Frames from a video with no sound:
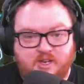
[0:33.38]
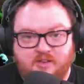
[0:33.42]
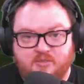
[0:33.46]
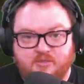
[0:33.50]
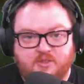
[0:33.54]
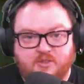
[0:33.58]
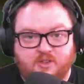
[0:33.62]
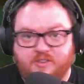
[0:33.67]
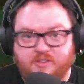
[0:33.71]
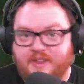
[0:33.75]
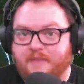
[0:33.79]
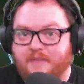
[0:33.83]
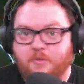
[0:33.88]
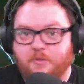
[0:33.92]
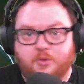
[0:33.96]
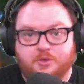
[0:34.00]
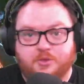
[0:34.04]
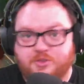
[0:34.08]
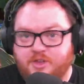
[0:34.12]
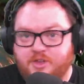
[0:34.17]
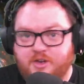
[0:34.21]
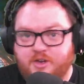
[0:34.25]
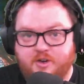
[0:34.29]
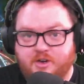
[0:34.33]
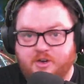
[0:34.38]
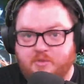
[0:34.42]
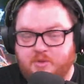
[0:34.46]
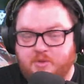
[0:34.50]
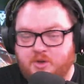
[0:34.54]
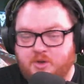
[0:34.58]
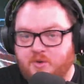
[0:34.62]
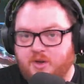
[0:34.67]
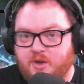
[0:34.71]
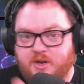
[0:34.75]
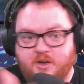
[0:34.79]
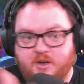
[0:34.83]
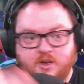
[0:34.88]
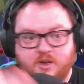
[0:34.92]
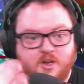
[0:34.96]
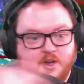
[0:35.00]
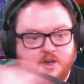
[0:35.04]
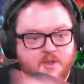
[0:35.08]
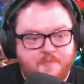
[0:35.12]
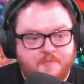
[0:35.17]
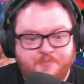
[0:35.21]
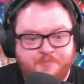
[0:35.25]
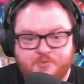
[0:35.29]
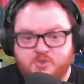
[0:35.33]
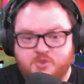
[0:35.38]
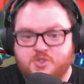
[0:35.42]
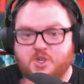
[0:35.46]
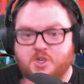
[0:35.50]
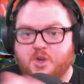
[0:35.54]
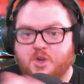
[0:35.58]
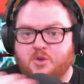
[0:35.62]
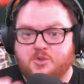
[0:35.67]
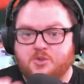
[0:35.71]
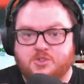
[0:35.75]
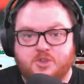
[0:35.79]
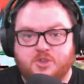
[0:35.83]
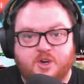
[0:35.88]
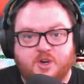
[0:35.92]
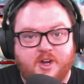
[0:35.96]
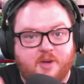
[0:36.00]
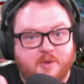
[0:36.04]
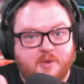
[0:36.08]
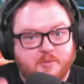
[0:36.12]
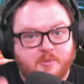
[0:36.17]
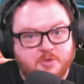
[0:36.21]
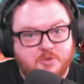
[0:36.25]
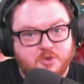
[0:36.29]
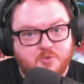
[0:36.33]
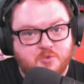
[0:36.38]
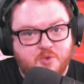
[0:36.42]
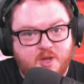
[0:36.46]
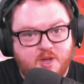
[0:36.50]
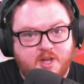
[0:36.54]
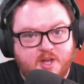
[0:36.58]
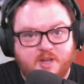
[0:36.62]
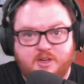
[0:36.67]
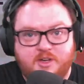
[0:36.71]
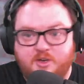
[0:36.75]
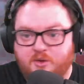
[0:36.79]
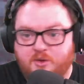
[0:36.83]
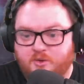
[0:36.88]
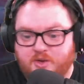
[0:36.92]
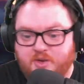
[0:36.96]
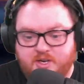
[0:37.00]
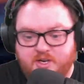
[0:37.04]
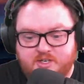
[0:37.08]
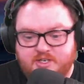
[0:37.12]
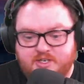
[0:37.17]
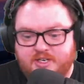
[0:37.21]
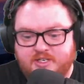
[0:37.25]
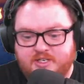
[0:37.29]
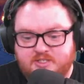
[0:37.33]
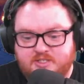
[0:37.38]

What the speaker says: the levels that you're going to be doing. So starting at Rupture 1, you'll get a taste of